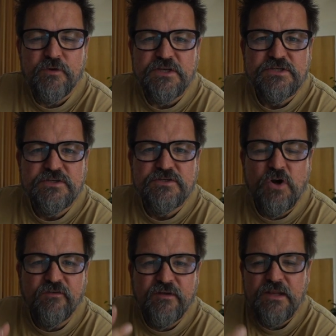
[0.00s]
which
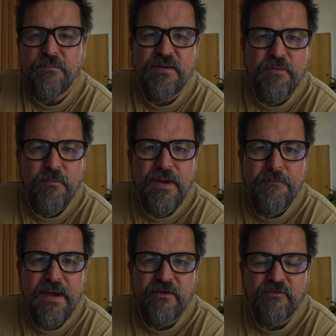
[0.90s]
talked a little bit about my
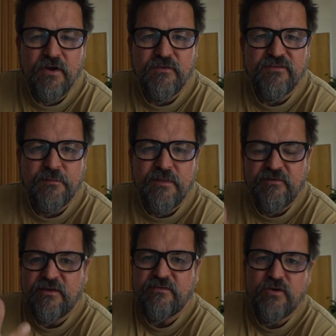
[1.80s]
background and some of the
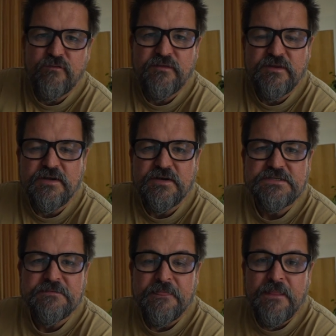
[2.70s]
things I've done over the years,